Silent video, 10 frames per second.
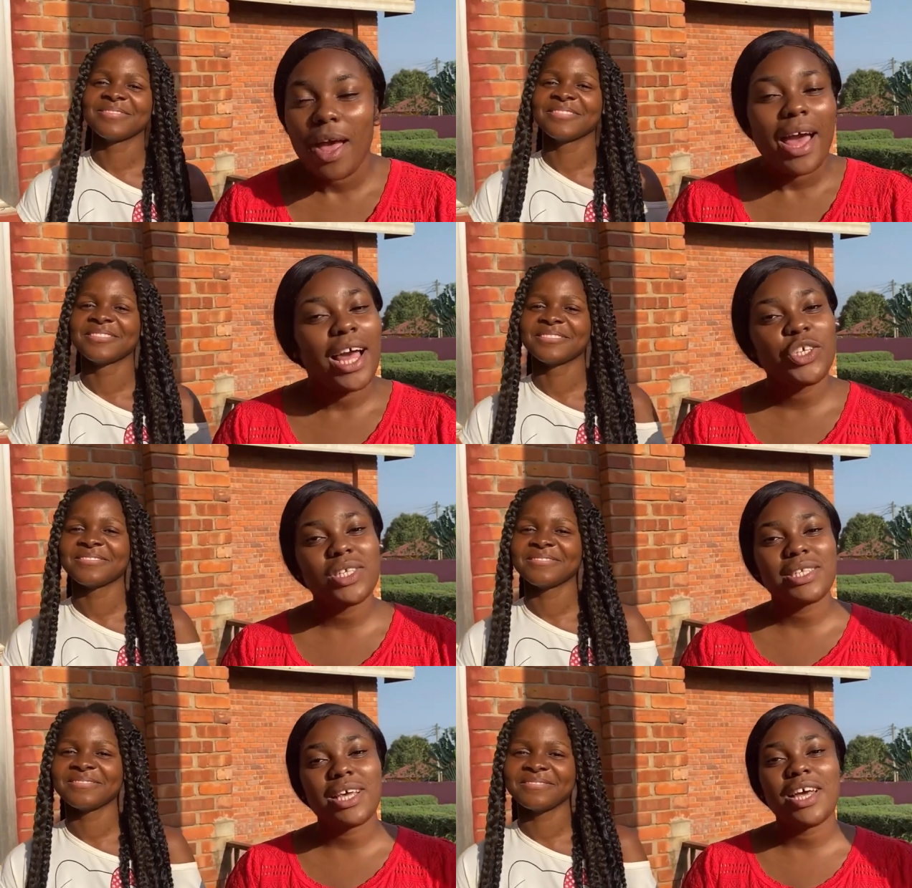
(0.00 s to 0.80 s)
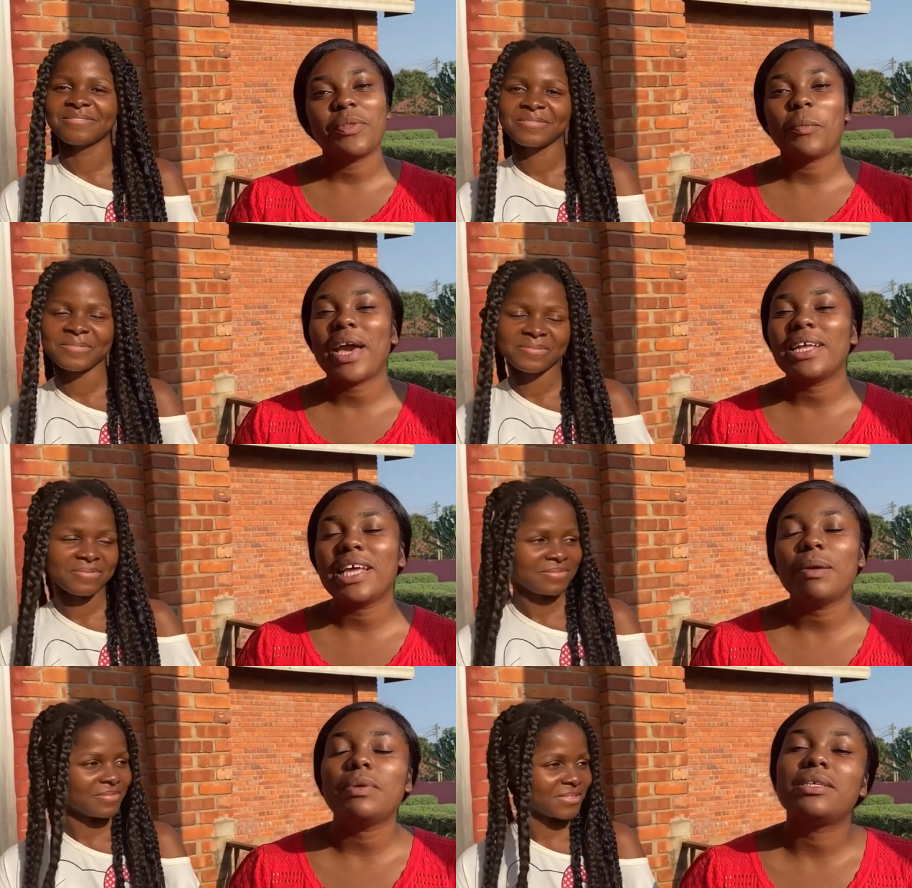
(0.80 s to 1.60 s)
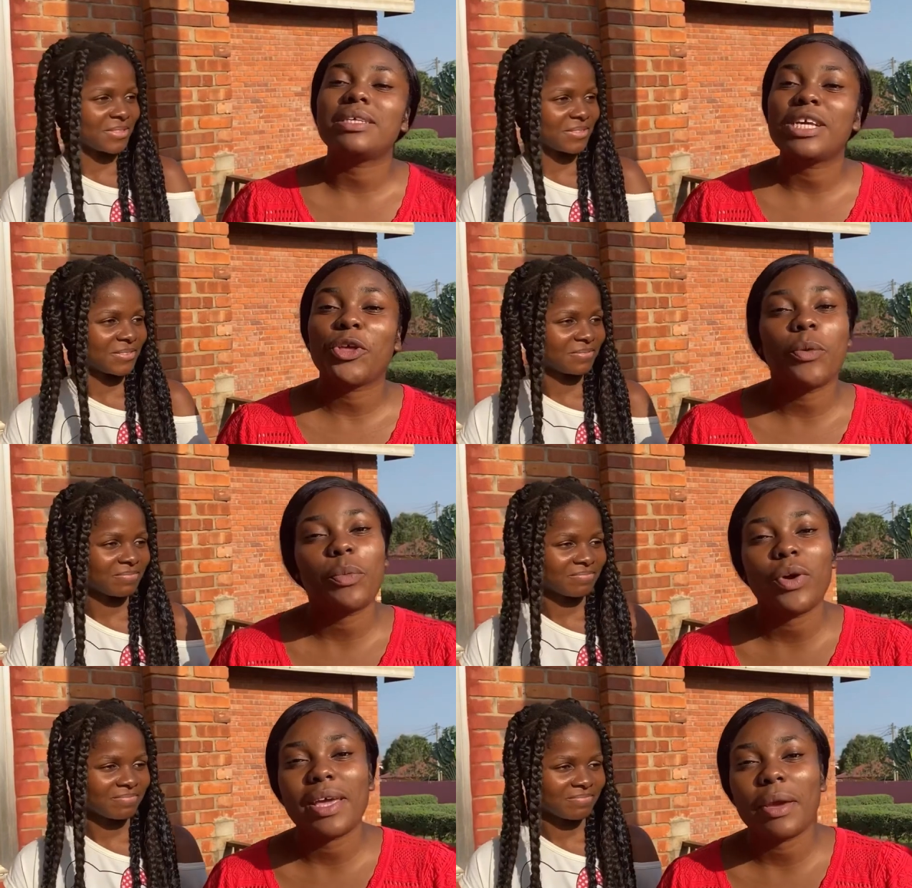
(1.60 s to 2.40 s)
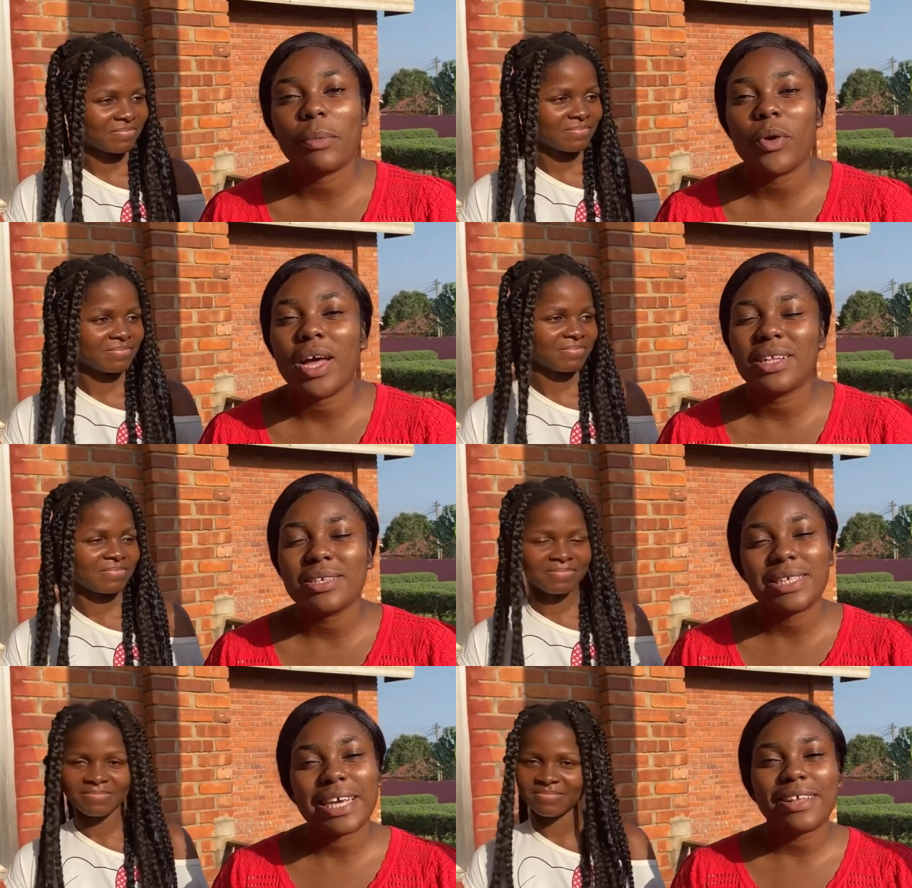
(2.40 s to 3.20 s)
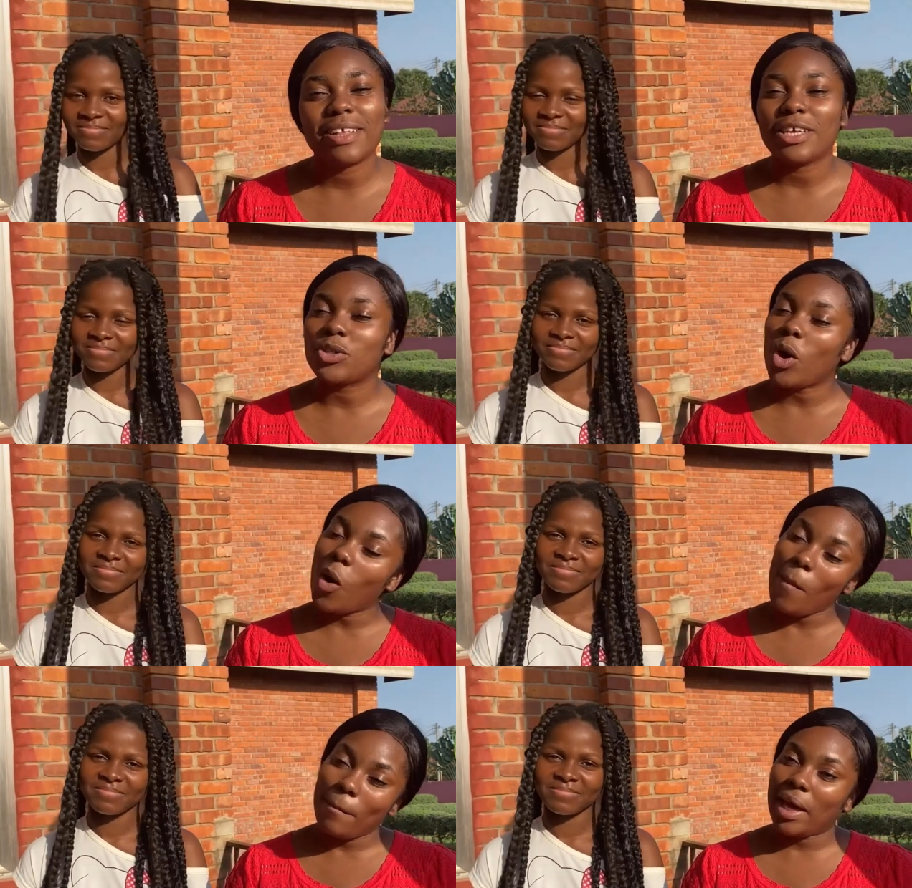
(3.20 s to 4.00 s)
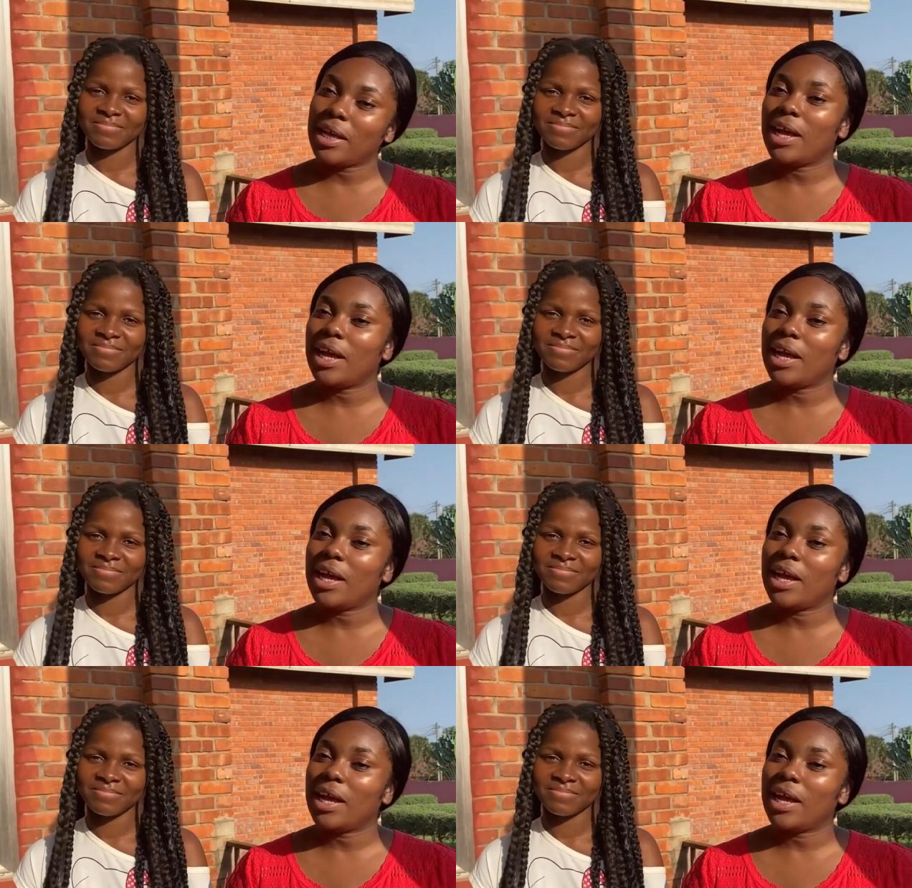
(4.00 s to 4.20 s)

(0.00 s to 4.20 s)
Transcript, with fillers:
Speaker 1: I just said my name is bone, Gabriel and this channel is all mine